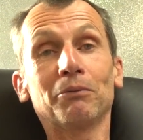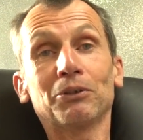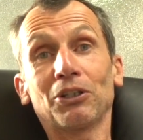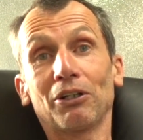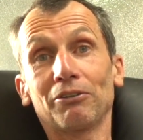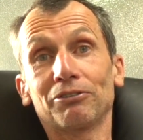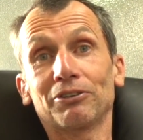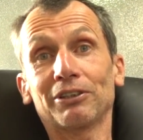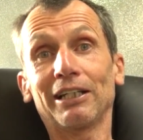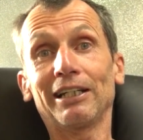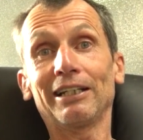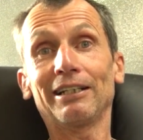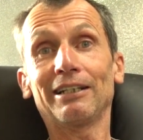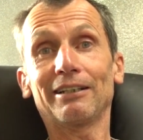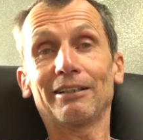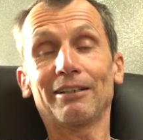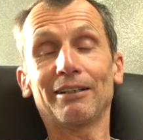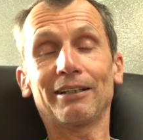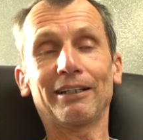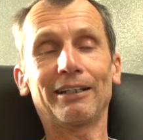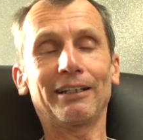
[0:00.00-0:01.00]
which I've seen
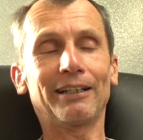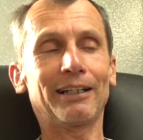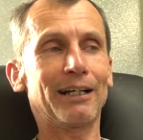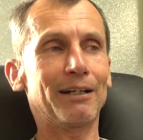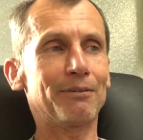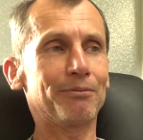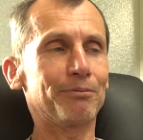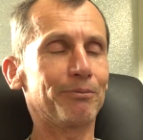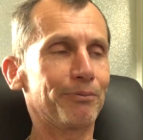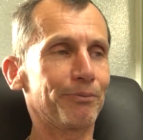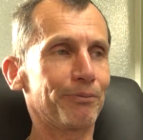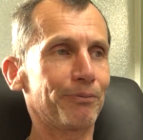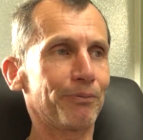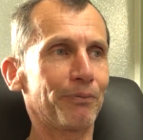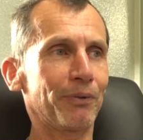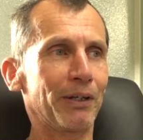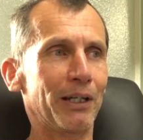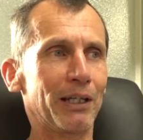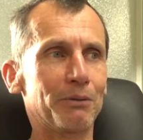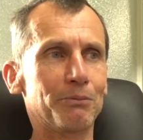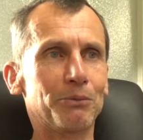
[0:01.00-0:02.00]
at the
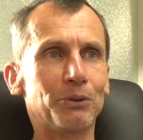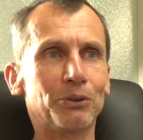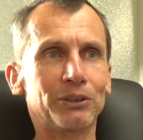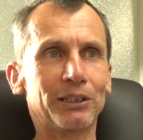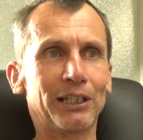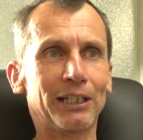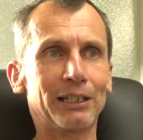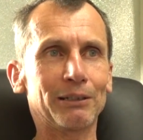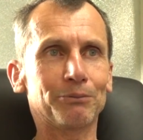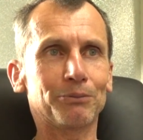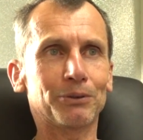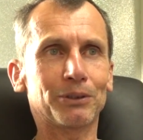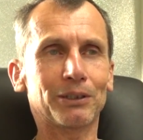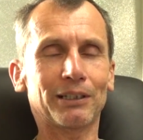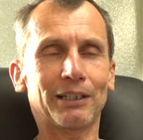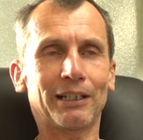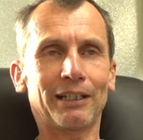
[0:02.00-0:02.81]
one of the museums,